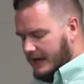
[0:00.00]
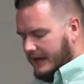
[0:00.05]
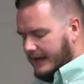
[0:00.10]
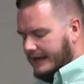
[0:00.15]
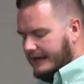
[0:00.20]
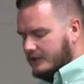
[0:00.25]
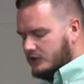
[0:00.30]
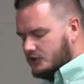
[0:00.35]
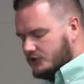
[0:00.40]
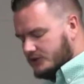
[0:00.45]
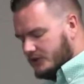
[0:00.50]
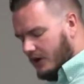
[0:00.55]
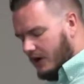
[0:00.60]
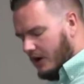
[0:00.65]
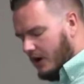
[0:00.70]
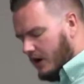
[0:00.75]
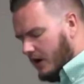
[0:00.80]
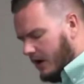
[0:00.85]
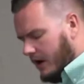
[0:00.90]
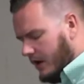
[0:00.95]
He
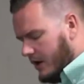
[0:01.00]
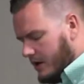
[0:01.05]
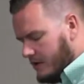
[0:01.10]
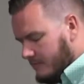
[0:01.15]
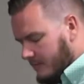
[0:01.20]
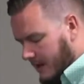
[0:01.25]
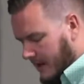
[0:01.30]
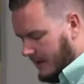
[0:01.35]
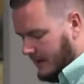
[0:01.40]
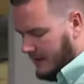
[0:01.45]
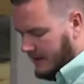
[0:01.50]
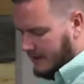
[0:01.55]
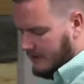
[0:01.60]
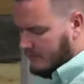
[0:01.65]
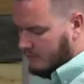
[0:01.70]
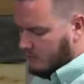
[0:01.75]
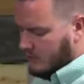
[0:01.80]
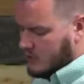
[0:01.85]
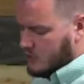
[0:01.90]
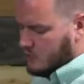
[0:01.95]
saw a
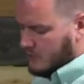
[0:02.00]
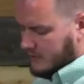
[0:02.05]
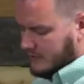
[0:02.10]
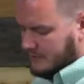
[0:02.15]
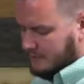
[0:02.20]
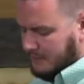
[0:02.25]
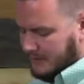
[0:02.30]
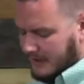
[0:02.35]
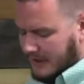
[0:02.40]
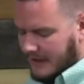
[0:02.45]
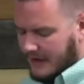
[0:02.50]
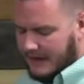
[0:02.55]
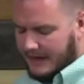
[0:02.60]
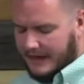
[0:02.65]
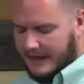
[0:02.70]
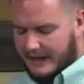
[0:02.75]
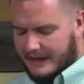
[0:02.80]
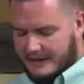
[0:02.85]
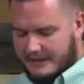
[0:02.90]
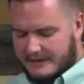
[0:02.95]
man which was
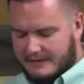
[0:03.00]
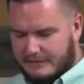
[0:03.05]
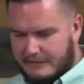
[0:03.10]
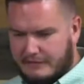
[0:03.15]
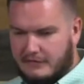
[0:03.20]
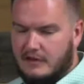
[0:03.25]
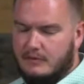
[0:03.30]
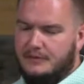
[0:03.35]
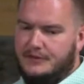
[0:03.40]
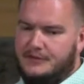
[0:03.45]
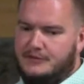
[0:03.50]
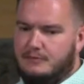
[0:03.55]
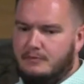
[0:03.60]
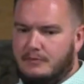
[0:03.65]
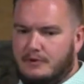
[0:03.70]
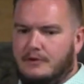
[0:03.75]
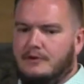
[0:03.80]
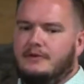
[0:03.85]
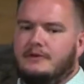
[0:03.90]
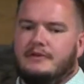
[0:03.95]
blind from his
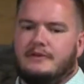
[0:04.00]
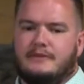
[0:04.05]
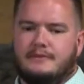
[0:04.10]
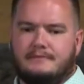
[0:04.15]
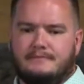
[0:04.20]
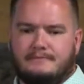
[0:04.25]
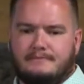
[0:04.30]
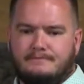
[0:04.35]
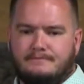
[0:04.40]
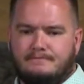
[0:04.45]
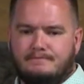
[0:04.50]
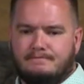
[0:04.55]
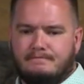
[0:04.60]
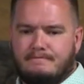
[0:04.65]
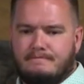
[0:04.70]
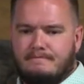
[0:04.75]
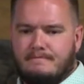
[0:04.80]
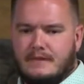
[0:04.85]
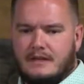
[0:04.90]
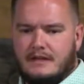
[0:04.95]
birth."
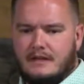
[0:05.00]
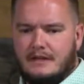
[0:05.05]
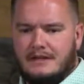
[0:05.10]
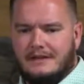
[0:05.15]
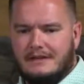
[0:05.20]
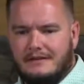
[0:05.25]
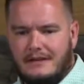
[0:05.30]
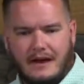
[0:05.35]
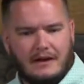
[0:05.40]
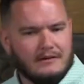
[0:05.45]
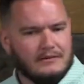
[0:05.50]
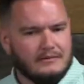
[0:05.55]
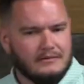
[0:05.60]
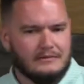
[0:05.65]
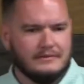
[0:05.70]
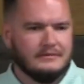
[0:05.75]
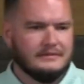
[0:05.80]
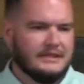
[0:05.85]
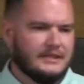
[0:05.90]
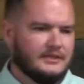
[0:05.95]
Now,
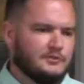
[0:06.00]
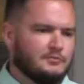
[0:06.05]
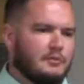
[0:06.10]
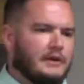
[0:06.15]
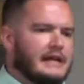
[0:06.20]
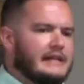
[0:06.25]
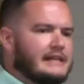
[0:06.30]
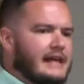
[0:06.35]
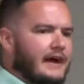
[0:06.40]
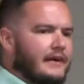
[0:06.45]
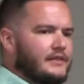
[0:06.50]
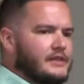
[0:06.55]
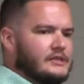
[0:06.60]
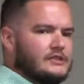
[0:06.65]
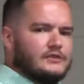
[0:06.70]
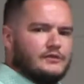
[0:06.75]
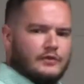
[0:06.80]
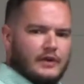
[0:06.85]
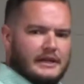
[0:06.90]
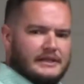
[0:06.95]
let's break down
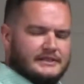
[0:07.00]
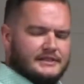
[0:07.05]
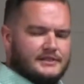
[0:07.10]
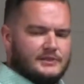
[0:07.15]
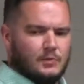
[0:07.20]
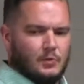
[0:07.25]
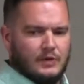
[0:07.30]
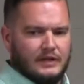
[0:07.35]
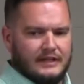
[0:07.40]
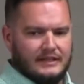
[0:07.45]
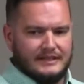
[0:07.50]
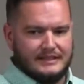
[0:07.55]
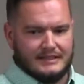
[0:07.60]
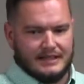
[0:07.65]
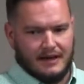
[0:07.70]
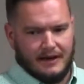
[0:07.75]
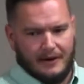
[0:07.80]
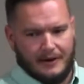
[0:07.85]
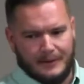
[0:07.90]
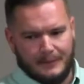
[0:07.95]
those phrases one at a
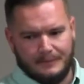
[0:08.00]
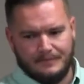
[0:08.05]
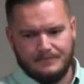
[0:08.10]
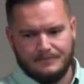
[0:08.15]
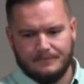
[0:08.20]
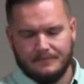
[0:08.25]
time.